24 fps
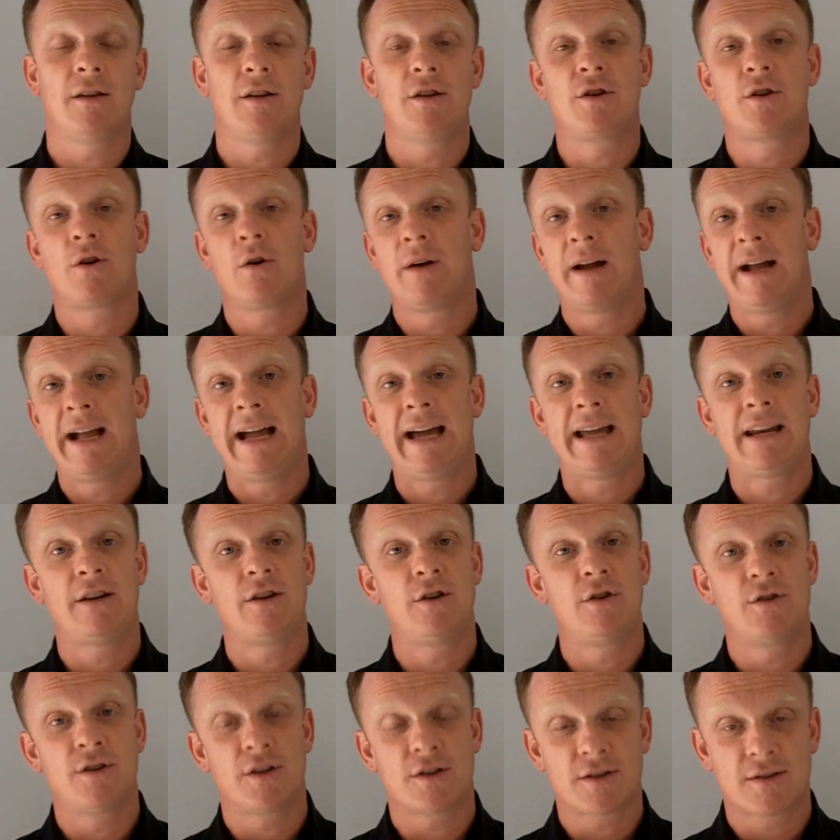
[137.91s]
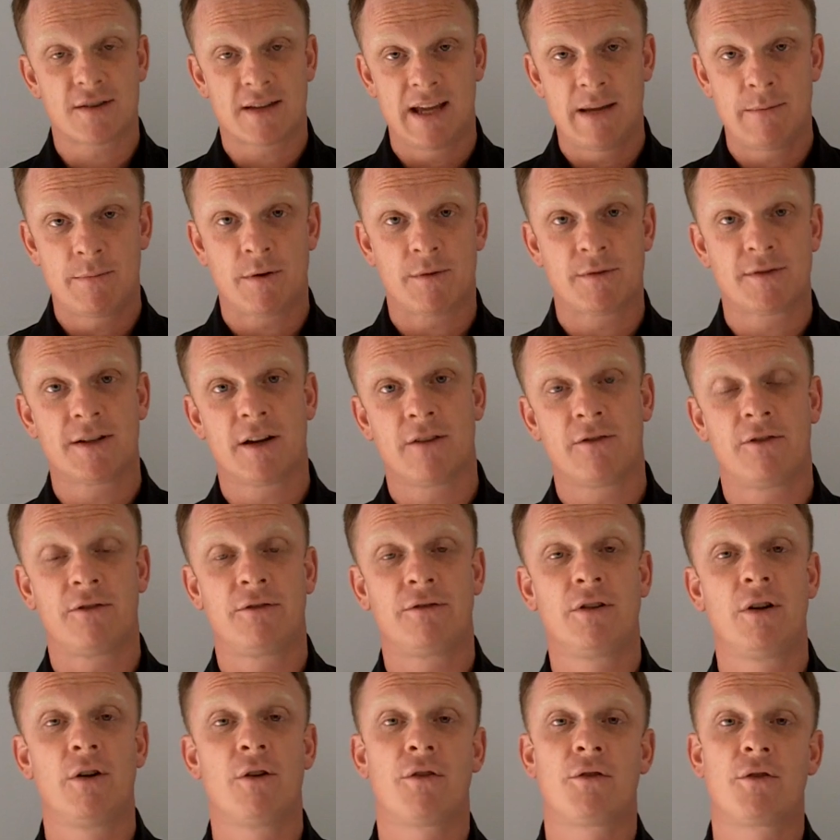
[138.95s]
and you go ahead and you just keep yourself
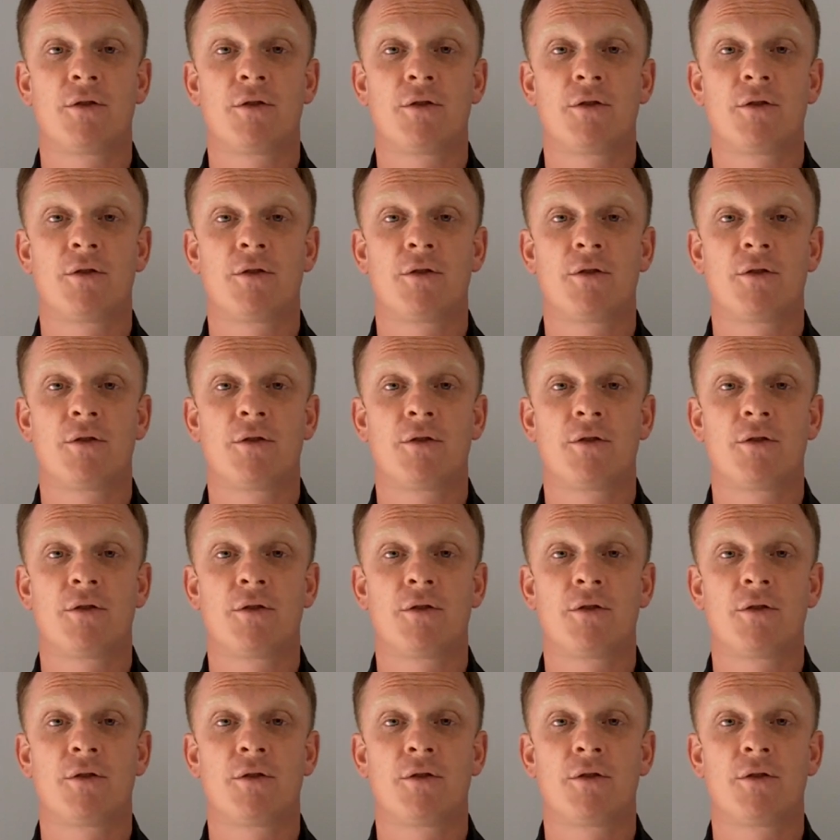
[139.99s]
afloat